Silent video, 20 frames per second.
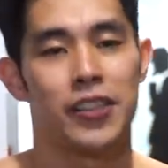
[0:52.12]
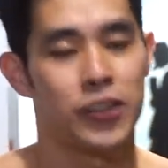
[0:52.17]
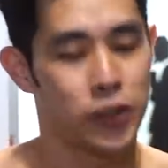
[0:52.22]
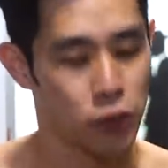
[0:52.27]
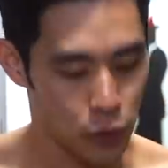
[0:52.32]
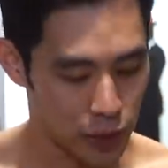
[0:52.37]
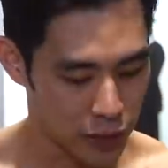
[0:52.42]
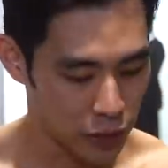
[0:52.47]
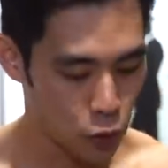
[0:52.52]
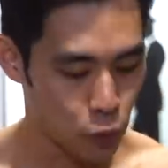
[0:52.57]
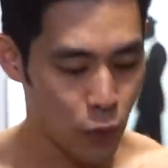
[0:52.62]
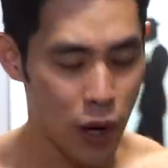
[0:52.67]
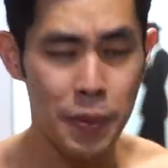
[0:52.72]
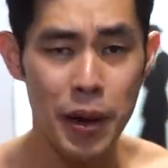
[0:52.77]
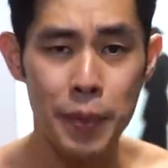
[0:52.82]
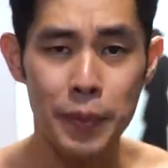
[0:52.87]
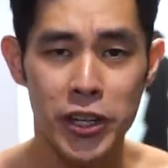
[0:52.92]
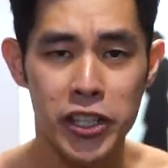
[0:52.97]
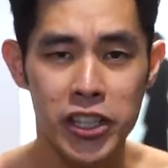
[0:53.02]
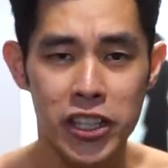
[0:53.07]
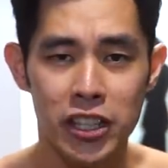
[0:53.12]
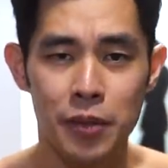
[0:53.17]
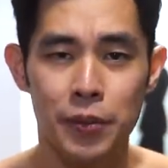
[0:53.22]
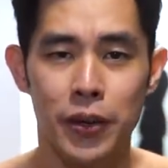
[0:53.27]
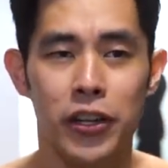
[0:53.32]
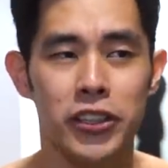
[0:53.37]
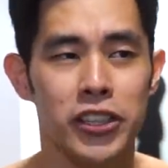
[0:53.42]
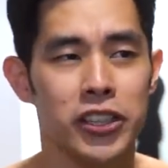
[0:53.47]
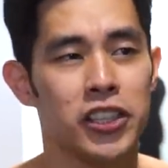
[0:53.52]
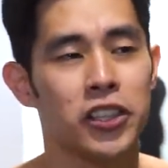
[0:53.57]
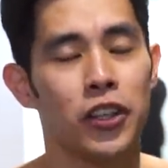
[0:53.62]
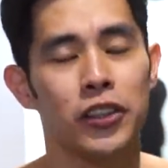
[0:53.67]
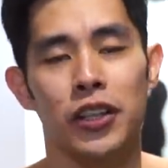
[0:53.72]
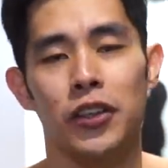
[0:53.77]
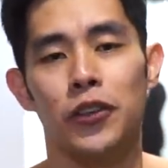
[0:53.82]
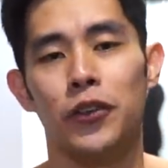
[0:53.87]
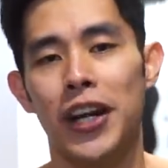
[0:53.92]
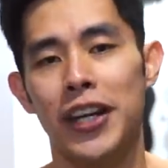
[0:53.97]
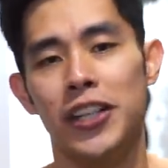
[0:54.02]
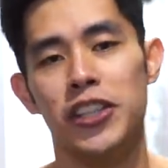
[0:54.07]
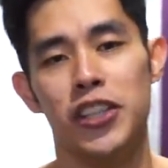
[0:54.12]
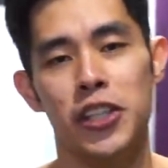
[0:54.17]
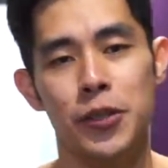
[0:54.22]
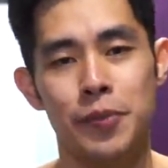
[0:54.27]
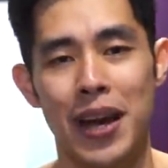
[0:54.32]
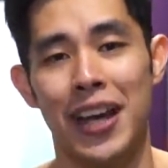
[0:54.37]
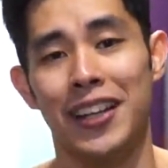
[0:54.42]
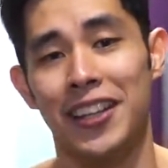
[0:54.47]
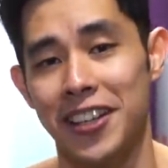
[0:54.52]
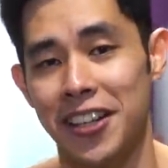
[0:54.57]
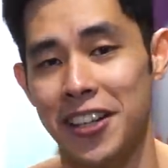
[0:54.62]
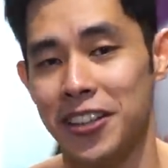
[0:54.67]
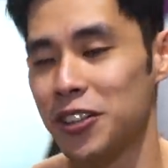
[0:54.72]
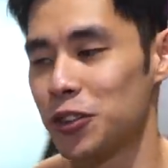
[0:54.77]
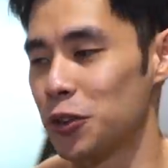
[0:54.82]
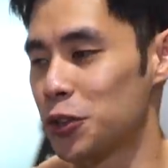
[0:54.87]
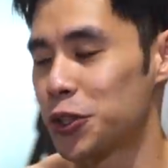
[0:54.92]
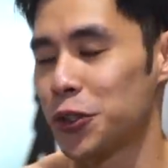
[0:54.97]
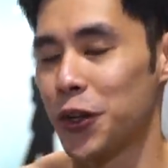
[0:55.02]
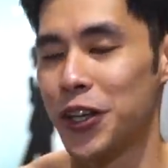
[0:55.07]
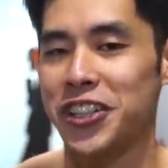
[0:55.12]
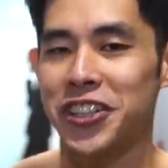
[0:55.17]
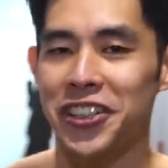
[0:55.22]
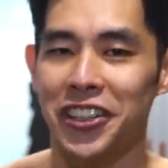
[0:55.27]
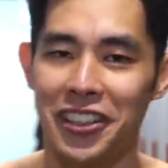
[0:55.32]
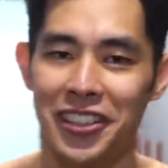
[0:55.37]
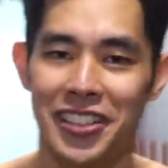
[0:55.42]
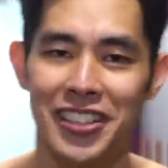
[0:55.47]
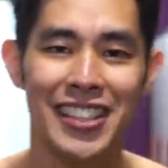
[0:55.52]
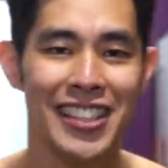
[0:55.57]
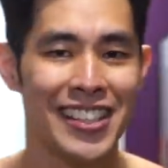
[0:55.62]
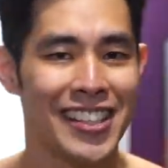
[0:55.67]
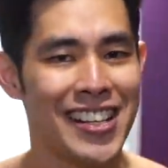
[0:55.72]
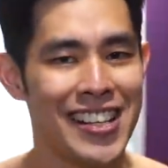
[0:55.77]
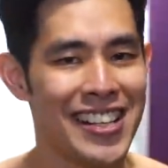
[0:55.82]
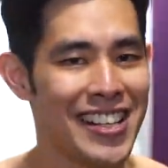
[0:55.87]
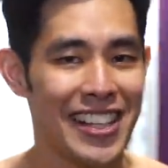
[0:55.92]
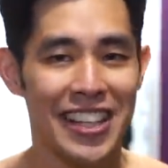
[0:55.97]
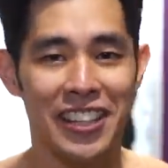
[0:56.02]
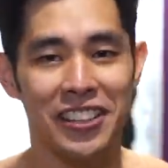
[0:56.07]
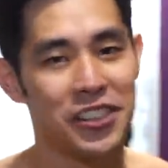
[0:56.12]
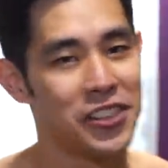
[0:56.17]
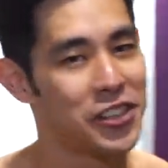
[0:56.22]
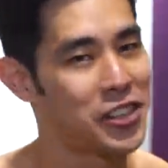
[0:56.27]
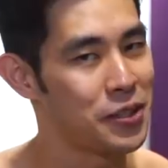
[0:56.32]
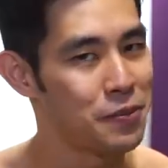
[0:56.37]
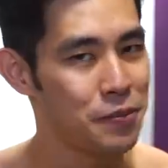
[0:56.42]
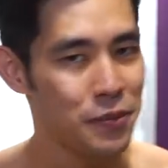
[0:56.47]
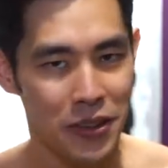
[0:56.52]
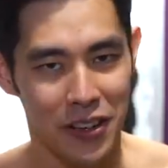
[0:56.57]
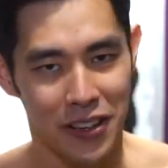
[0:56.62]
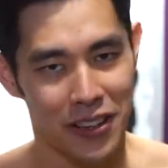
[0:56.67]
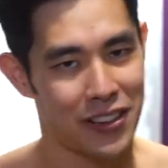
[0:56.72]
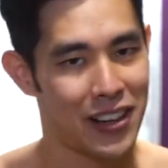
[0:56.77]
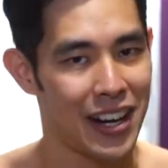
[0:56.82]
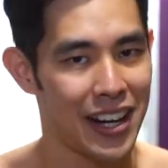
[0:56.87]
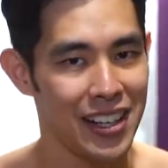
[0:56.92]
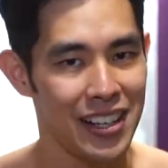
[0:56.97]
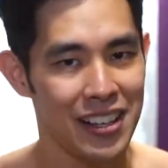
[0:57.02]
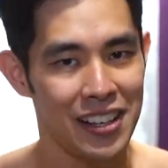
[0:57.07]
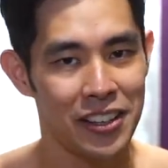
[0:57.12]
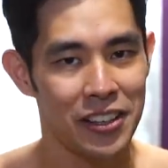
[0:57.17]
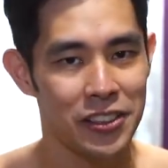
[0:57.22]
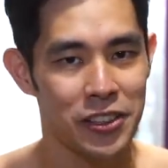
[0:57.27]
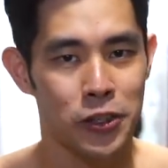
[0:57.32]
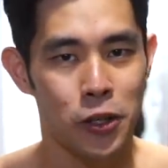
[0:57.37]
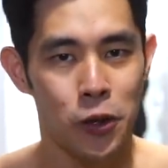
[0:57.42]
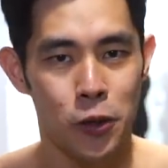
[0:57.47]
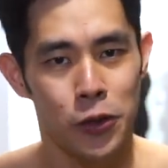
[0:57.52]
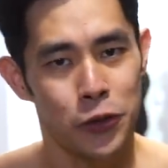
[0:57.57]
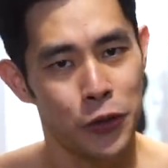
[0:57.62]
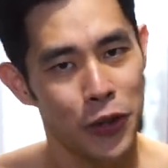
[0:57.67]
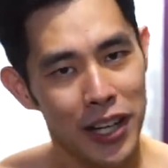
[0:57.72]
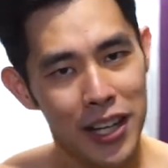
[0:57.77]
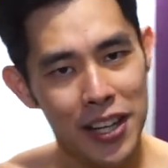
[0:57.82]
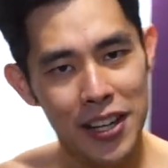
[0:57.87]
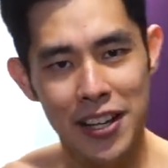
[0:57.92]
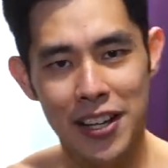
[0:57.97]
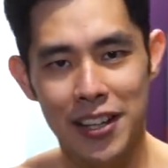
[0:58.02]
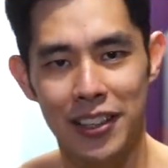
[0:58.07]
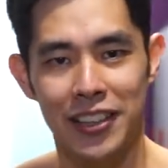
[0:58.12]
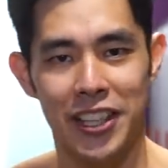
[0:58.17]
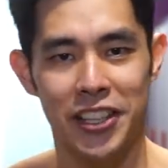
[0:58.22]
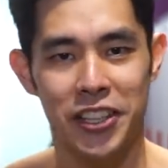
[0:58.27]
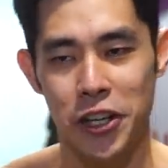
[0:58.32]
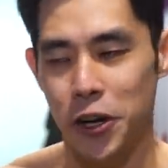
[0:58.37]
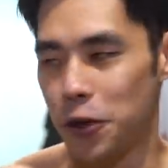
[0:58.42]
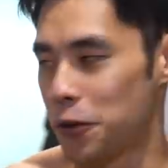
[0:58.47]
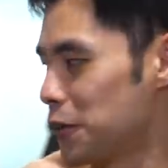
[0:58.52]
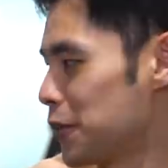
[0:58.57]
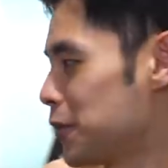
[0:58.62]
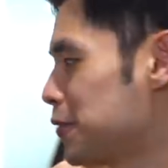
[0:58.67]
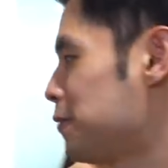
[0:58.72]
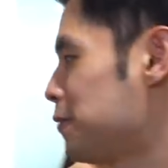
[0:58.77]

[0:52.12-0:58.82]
So I got to wear back my shirt because it's not the right gym etiquette to train shirtless in the gym, right? So are ready? Let's go.